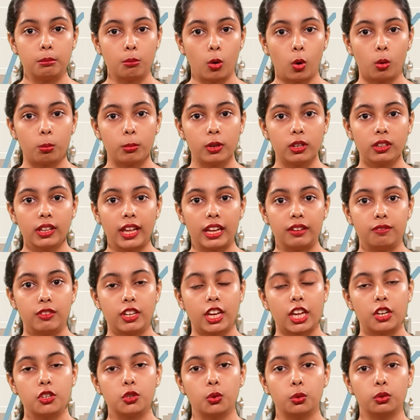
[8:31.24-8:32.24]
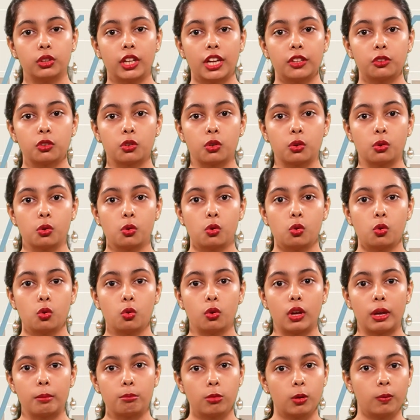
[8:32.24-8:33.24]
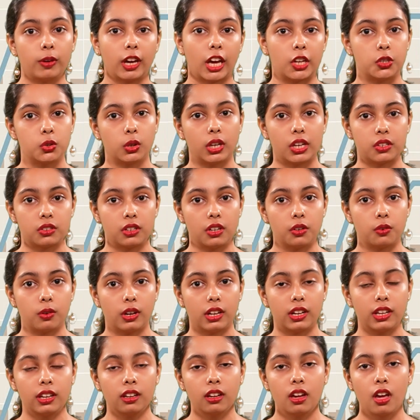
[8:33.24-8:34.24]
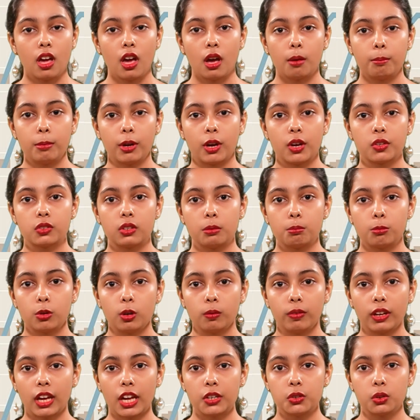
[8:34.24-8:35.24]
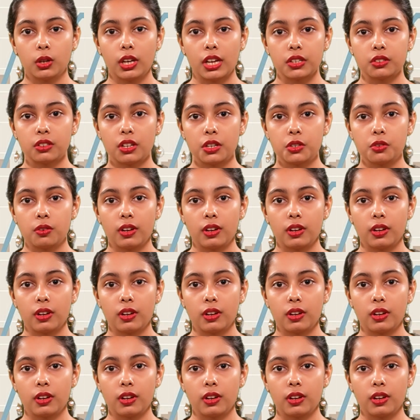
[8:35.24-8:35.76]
mobile, and we can do that through improving education and training, because improving education and